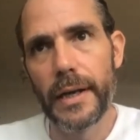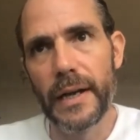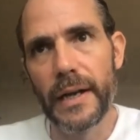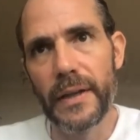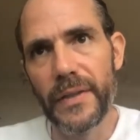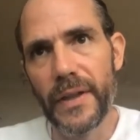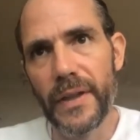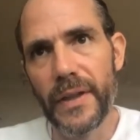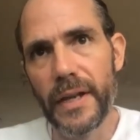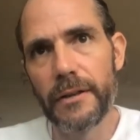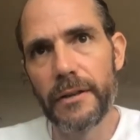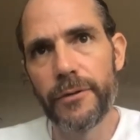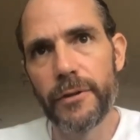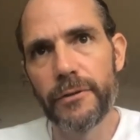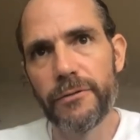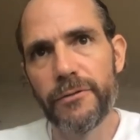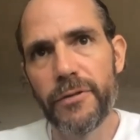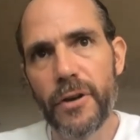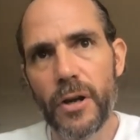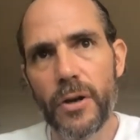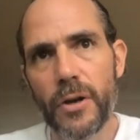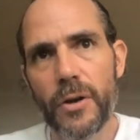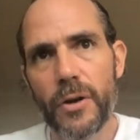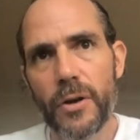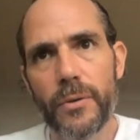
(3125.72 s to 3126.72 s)
And then if you
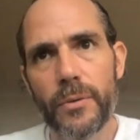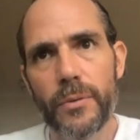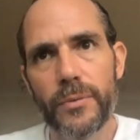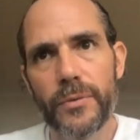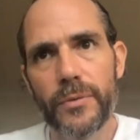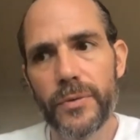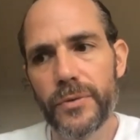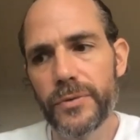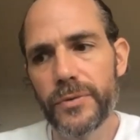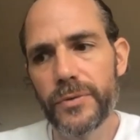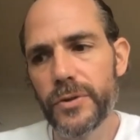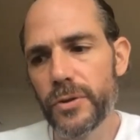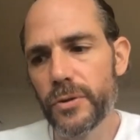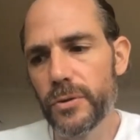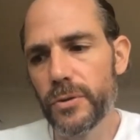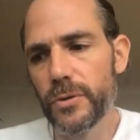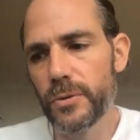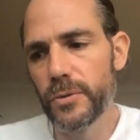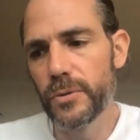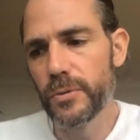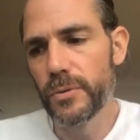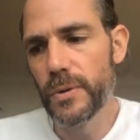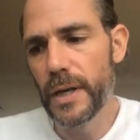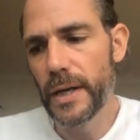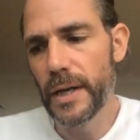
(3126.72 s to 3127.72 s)
follow
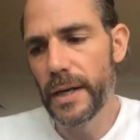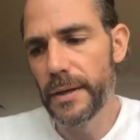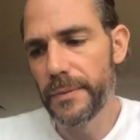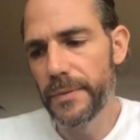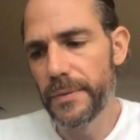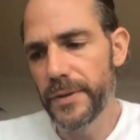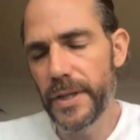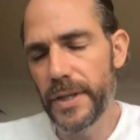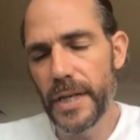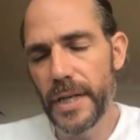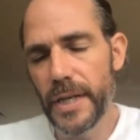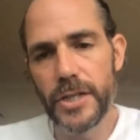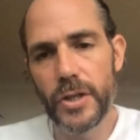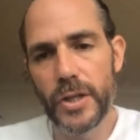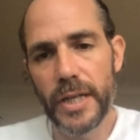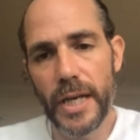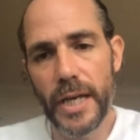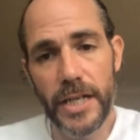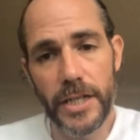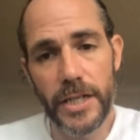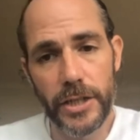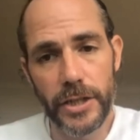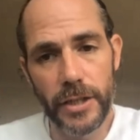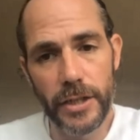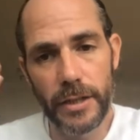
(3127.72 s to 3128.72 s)
to the
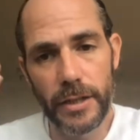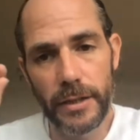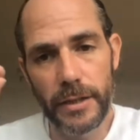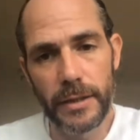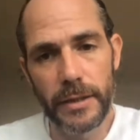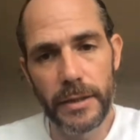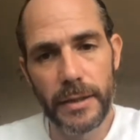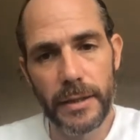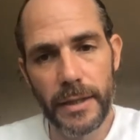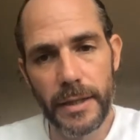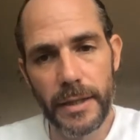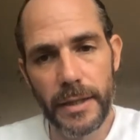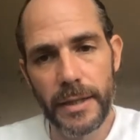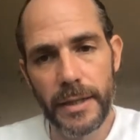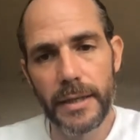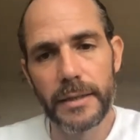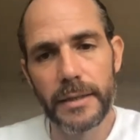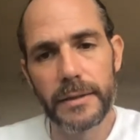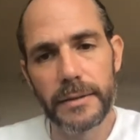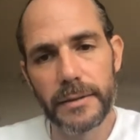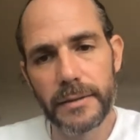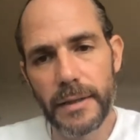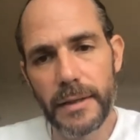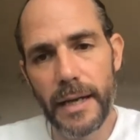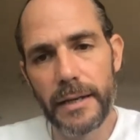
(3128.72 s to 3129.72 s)
education
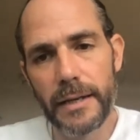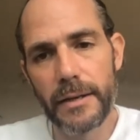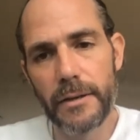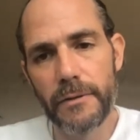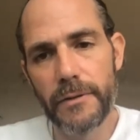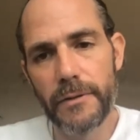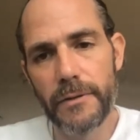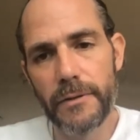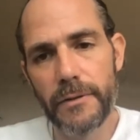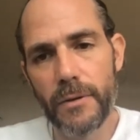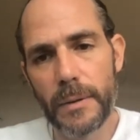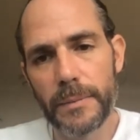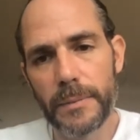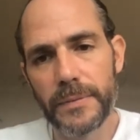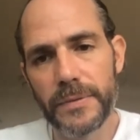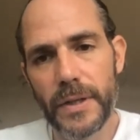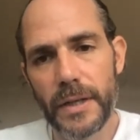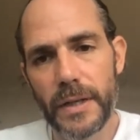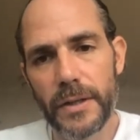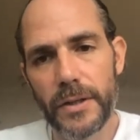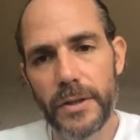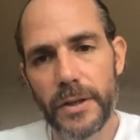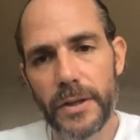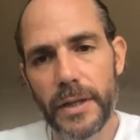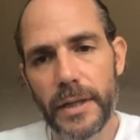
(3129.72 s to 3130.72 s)
side of our
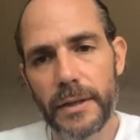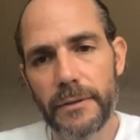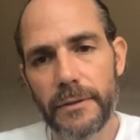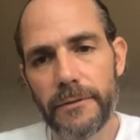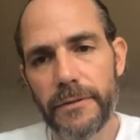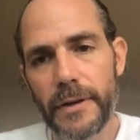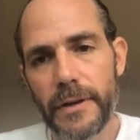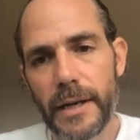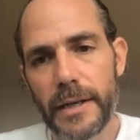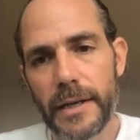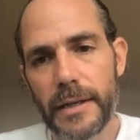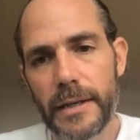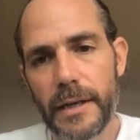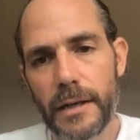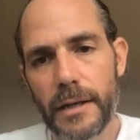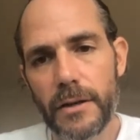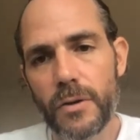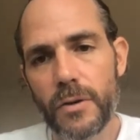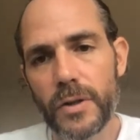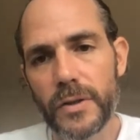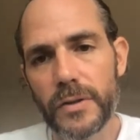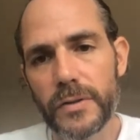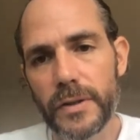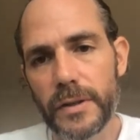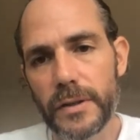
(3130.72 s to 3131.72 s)
website, you can find our
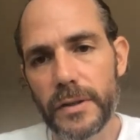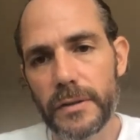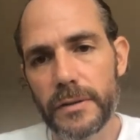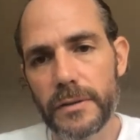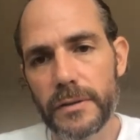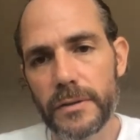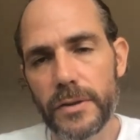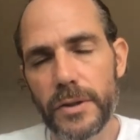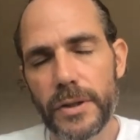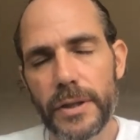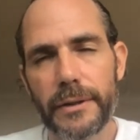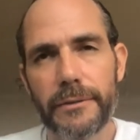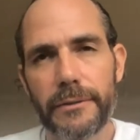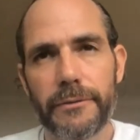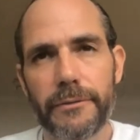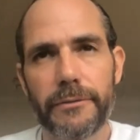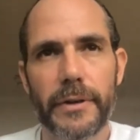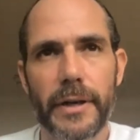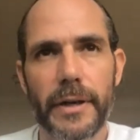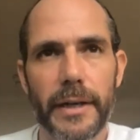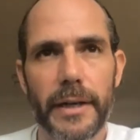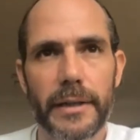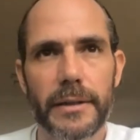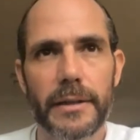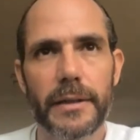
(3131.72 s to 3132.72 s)
courses, you can
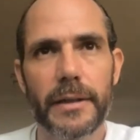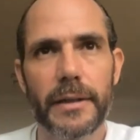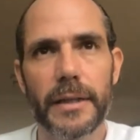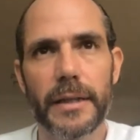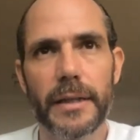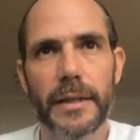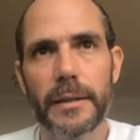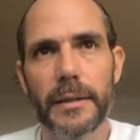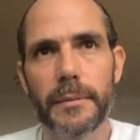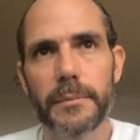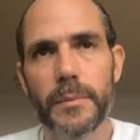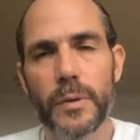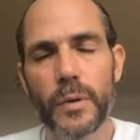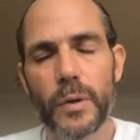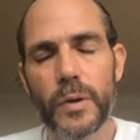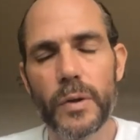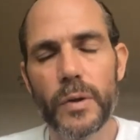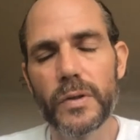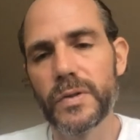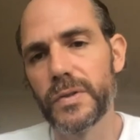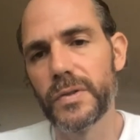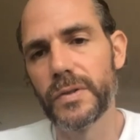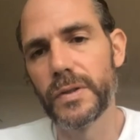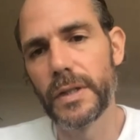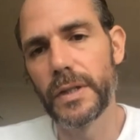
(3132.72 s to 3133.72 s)
find the
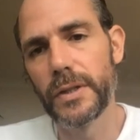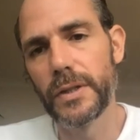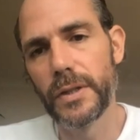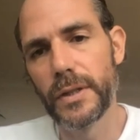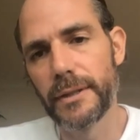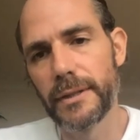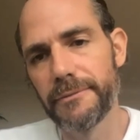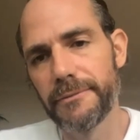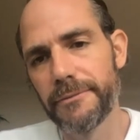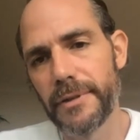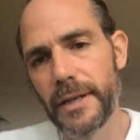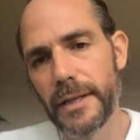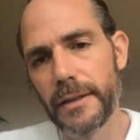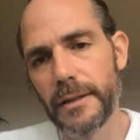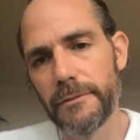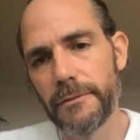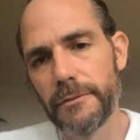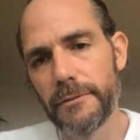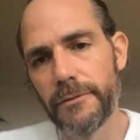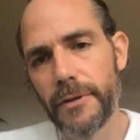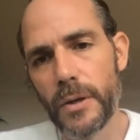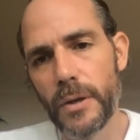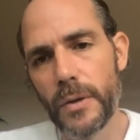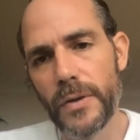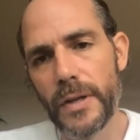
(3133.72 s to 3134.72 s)
MOOCs, and you can find the
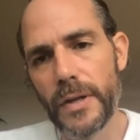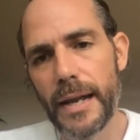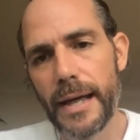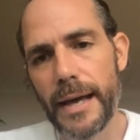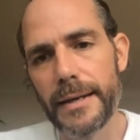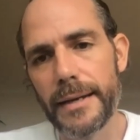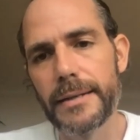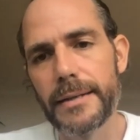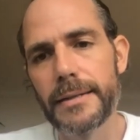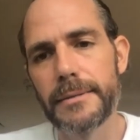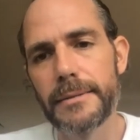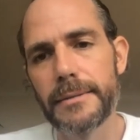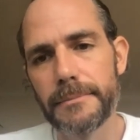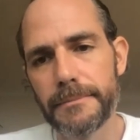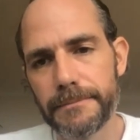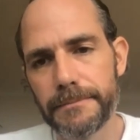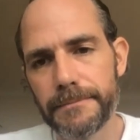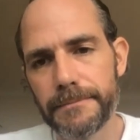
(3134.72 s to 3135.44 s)
Follow the Land.